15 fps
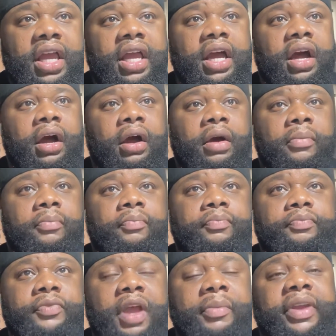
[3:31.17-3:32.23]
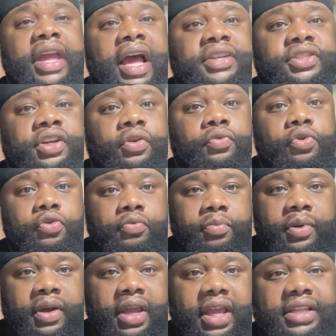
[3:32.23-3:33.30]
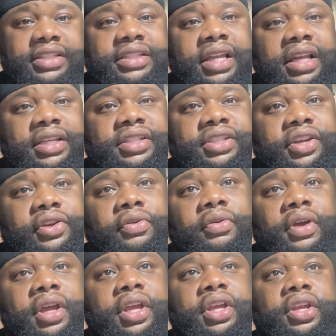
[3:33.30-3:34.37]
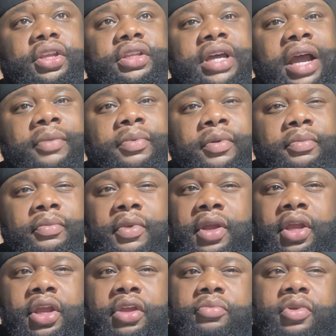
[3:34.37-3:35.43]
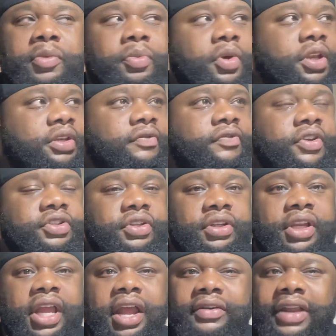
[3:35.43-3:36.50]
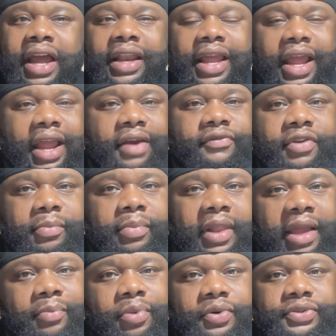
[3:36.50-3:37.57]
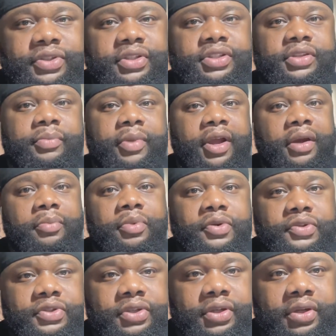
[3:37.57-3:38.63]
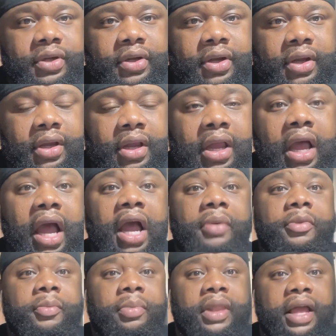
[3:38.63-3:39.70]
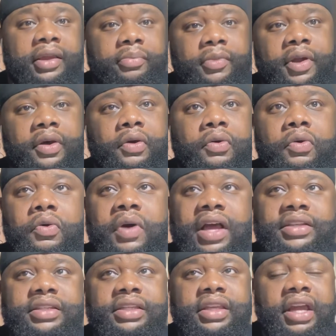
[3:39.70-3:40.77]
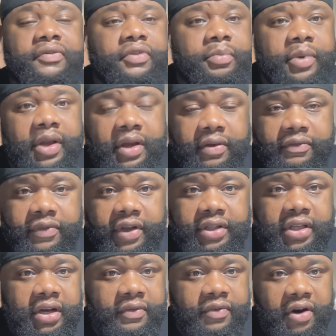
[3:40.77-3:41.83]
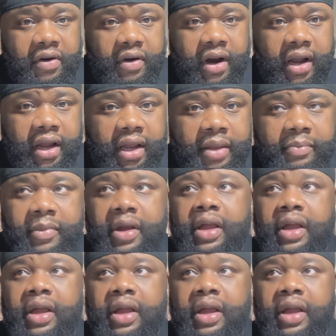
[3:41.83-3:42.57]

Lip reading: As a group, instead of stereotyping people individually. And not every black person is a bad person. I'm a black male who has never been convicted of a crime.